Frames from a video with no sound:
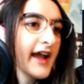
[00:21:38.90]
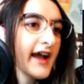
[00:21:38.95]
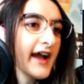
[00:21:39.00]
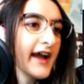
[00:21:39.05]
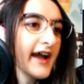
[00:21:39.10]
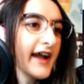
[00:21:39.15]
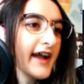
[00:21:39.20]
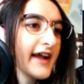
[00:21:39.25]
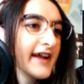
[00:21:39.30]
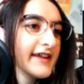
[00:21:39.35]

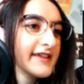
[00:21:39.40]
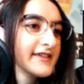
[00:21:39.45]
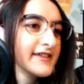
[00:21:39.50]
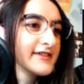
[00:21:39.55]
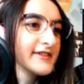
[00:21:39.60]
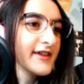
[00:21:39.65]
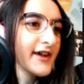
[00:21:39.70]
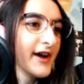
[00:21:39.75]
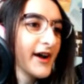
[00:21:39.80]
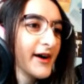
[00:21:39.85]
And
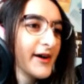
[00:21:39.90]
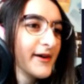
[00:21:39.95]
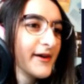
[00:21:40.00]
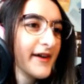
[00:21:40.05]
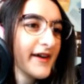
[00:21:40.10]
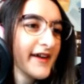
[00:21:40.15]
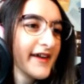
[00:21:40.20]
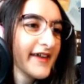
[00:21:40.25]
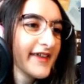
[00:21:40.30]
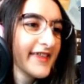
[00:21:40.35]
so
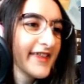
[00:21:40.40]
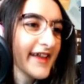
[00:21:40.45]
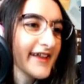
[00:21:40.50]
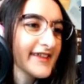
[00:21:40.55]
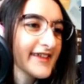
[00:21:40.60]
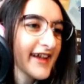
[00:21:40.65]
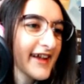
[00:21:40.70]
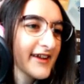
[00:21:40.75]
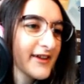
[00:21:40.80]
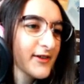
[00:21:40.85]
that's
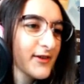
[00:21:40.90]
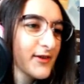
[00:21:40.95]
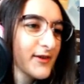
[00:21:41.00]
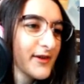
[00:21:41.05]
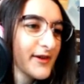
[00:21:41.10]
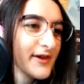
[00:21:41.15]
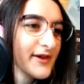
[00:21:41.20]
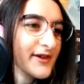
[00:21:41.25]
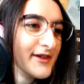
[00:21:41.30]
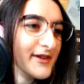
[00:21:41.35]
kind of
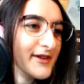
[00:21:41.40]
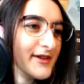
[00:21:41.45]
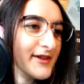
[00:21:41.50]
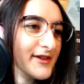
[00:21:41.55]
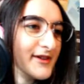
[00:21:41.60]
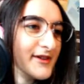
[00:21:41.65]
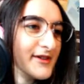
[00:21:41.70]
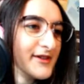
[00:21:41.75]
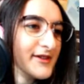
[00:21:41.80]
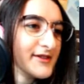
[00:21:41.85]
cool.
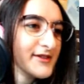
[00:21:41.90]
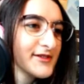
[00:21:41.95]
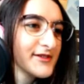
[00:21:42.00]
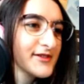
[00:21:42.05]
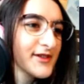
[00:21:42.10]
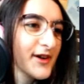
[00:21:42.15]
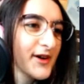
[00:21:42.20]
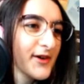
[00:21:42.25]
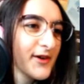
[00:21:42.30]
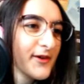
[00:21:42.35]

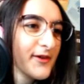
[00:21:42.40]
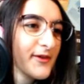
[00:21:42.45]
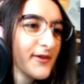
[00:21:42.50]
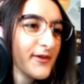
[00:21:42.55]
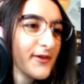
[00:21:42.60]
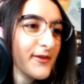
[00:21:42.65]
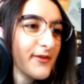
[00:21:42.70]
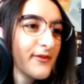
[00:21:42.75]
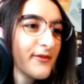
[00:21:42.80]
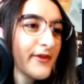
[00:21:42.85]
So
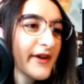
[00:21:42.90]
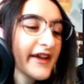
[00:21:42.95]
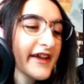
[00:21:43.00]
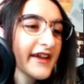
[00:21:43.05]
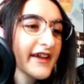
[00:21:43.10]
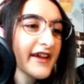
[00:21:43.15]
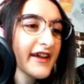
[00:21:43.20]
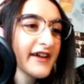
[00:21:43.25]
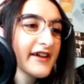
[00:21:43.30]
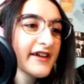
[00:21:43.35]

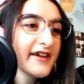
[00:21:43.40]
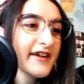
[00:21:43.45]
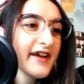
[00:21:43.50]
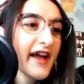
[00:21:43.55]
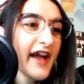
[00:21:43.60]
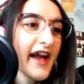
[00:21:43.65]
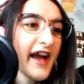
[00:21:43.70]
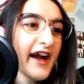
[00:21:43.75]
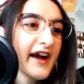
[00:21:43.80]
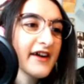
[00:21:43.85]
we
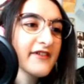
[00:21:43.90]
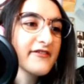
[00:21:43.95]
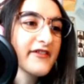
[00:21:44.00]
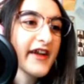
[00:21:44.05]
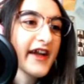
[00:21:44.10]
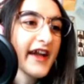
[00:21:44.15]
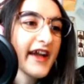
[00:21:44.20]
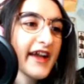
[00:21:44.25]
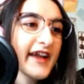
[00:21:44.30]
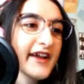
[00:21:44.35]
have
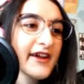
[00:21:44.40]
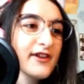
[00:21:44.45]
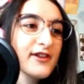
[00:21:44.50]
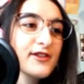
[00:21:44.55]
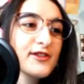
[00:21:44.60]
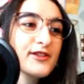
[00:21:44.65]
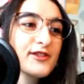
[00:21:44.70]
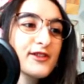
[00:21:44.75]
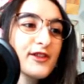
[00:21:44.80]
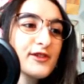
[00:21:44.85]
a
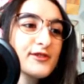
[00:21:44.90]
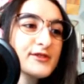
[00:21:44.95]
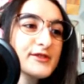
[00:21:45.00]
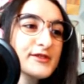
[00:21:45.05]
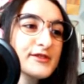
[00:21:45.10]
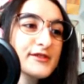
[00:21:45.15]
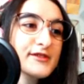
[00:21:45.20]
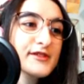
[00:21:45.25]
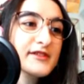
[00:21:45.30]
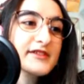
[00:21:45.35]

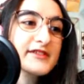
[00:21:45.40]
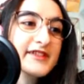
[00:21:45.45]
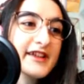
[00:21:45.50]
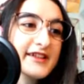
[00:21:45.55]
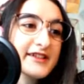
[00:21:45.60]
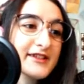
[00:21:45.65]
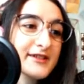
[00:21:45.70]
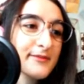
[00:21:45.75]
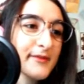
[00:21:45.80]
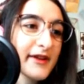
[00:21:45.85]
close
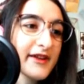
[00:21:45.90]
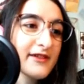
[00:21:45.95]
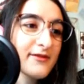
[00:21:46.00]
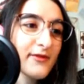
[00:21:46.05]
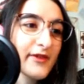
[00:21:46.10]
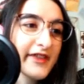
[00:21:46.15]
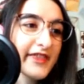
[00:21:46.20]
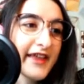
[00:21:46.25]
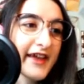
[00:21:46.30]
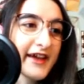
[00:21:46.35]
sentiment
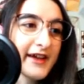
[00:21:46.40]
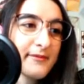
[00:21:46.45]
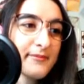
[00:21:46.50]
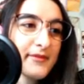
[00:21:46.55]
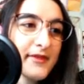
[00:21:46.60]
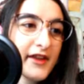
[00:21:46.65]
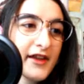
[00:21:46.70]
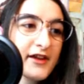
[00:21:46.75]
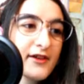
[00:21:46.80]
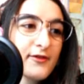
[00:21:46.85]
with him.
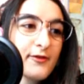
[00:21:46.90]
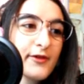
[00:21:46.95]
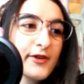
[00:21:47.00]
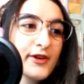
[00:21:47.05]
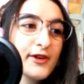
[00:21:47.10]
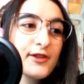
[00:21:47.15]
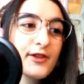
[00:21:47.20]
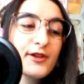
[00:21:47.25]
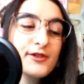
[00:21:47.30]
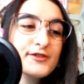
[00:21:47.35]
We're
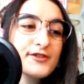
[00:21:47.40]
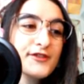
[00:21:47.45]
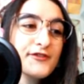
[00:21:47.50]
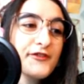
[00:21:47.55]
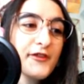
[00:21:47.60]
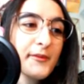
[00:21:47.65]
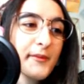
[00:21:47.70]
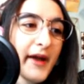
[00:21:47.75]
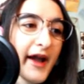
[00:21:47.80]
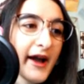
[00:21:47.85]
closer
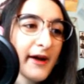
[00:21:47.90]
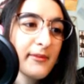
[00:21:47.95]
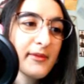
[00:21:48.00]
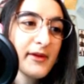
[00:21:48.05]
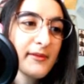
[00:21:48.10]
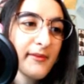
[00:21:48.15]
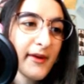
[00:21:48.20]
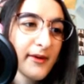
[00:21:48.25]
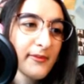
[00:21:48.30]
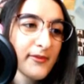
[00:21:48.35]
from happy
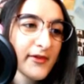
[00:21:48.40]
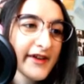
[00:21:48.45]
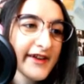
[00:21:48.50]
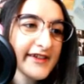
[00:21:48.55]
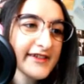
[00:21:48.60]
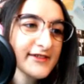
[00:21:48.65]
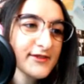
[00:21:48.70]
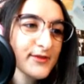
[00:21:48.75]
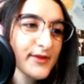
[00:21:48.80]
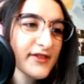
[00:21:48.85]

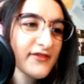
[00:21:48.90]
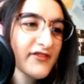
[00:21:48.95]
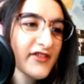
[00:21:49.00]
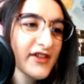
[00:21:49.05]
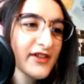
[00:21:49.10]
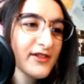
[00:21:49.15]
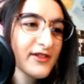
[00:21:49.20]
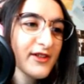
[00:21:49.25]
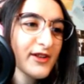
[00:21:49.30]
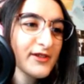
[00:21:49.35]
memories. We
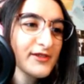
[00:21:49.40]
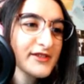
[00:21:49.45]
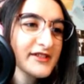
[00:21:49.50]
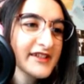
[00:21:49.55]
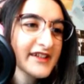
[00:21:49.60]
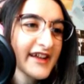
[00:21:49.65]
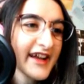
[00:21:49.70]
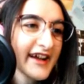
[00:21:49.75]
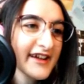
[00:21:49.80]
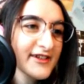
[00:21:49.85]
feel close
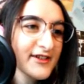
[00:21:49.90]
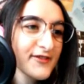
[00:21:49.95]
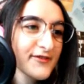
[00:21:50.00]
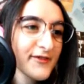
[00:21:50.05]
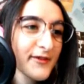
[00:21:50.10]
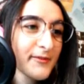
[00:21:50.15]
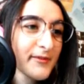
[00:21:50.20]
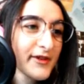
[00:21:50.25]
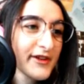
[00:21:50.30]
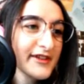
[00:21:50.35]
to Kaito
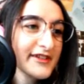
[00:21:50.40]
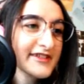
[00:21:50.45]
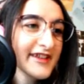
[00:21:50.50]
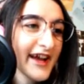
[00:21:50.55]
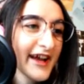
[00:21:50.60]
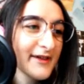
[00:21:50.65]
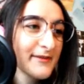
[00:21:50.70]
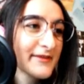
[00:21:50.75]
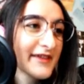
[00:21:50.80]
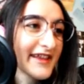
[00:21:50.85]
from good
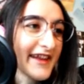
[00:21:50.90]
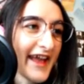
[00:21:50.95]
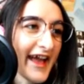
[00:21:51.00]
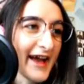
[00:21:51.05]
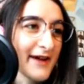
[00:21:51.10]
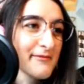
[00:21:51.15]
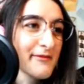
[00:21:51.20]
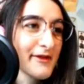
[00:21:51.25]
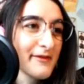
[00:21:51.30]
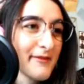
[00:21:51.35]
times and
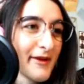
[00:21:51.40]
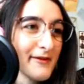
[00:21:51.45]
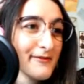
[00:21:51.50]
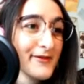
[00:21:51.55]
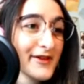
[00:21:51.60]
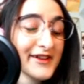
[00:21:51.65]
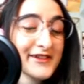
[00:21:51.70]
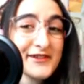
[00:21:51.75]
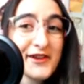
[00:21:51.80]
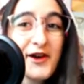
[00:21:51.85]
happy
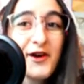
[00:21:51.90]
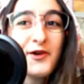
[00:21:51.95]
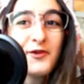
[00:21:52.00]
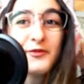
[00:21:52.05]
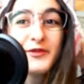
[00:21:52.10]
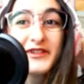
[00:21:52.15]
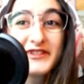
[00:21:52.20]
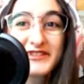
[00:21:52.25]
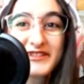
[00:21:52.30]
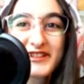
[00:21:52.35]
memories.
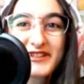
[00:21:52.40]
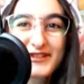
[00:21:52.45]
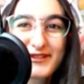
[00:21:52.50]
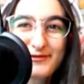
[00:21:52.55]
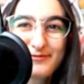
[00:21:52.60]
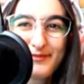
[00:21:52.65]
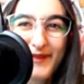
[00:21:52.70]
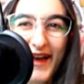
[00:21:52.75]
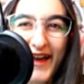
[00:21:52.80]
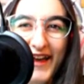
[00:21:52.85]
We just
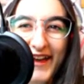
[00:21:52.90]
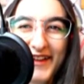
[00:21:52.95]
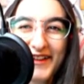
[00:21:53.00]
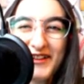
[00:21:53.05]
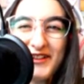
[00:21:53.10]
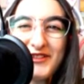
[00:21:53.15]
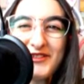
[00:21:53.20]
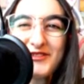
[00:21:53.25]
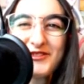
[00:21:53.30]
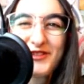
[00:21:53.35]
met,
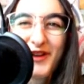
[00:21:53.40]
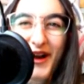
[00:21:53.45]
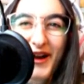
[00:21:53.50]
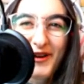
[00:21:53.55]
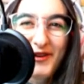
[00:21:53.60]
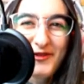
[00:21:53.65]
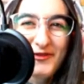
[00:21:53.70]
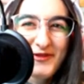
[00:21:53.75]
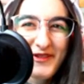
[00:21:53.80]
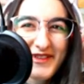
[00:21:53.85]
so I
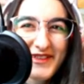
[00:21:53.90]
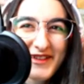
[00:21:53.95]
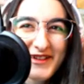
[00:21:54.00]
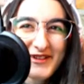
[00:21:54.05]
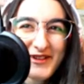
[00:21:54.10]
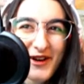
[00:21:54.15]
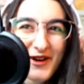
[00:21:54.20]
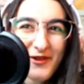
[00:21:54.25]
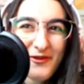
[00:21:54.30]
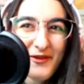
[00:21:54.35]
don't really
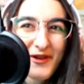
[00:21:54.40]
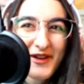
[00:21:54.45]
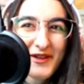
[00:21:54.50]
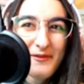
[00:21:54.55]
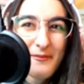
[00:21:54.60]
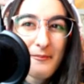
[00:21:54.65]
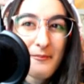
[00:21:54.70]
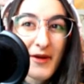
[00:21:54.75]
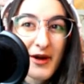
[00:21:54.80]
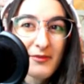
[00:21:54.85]
know
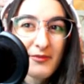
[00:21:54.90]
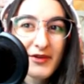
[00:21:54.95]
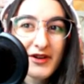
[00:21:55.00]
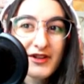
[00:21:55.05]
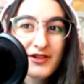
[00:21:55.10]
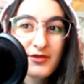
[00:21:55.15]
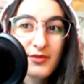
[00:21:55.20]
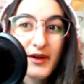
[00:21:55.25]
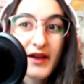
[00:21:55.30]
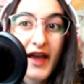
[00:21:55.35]
what
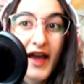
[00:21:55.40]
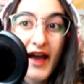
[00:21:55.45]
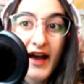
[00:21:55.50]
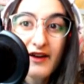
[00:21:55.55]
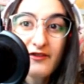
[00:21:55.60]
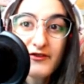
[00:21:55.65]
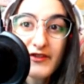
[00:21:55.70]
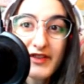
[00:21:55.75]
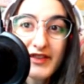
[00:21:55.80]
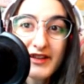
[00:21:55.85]
memories we
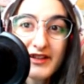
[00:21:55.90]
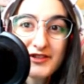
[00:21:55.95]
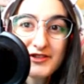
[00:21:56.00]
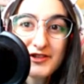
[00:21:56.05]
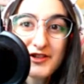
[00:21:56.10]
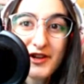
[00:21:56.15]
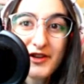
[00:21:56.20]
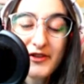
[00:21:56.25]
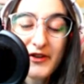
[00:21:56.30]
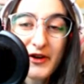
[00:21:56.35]
have with
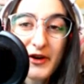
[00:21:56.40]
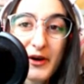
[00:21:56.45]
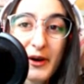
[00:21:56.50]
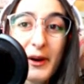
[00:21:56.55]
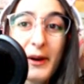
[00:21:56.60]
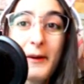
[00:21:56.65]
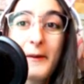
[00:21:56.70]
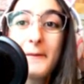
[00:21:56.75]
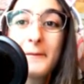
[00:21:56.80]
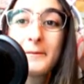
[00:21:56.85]
each other,
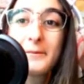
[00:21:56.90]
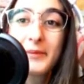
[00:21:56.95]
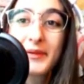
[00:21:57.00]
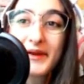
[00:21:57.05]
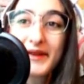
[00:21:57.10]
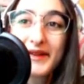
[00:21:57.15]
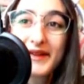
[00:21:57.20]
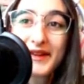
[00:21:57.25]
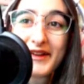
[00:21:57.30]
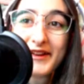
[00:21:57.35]

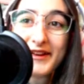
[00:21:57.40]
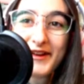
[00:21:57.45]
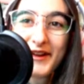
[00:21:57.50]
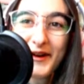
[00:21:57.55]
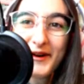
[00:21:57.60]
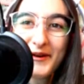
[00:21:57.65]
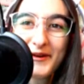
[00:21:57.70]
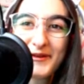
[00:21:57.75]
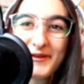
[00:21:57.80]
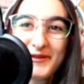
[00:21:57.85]
but you
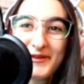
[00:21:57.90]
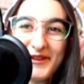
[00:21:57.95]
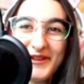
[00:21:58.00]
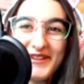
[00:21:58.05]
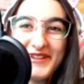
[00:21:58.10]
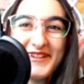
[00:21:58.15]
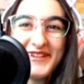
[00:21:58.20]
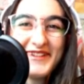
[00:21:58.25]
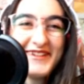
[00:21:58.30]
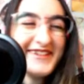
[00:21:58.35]
know,
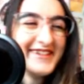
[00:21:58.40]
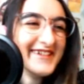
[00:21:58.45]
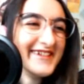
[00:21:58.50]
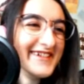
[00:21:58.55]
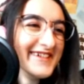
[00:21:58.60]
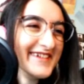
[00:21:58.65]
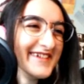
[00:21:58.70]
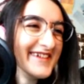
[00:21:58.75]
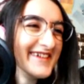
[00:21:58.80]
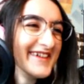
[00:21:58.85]

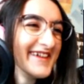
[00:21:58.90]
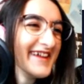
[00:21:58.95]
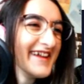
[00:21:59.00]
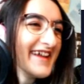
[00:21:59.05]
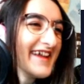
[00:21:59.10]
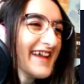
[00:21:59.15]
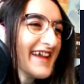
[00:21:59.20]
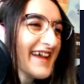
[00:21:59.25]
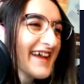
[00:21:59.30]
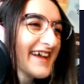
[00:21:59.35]

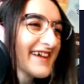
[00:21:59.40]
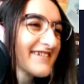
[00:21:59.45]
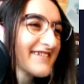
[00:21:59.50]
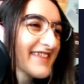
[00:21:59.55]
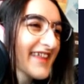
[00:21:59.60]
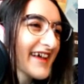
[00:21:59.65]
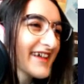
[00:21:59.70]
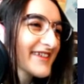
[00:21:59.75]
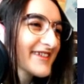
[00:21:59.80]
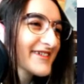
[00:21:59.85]
if
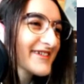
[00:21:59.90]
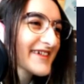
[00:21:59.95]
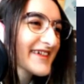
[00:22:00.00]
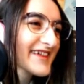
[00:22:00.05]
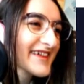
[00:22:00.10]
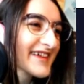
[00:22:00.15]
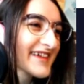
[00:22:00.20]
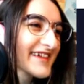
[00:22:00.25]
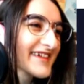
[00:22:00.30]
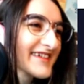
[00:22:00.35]
that's what
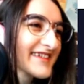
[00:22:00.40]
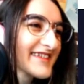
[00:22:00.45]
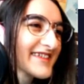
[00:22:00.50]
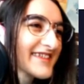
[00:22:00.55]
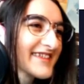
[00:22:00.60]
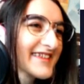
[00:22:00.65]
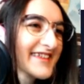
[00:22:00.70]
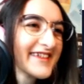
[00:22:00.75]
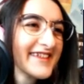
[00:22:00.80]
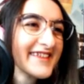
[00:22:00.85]
it is,
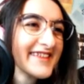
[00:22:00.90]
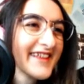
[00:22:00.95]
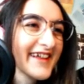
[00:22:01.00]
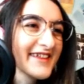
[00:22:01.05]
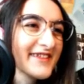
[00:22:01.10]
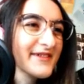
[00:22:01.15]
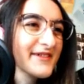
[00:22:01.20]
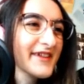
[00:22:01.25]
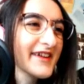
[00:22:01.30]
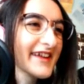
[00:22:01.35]

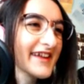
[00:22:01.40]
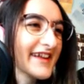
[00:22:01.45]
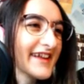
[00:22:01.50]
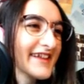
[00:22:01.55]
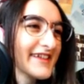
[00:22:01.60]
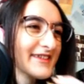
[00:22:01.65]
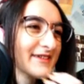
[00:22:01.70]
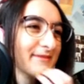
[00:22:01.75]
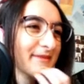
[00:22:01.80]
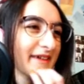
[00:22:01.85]
that's what it
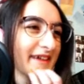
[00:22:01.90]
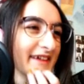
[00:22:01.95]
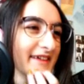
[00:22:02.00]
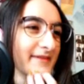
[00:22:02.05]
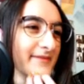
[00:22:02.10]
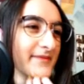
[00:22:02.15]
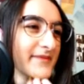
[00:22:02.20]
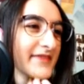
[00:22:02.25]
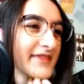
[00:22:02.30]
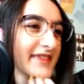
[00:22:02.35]
is. But
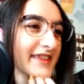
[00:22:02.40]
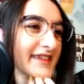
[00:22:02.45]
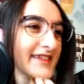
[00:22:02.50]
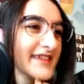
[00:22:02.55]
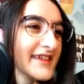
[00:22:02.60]
this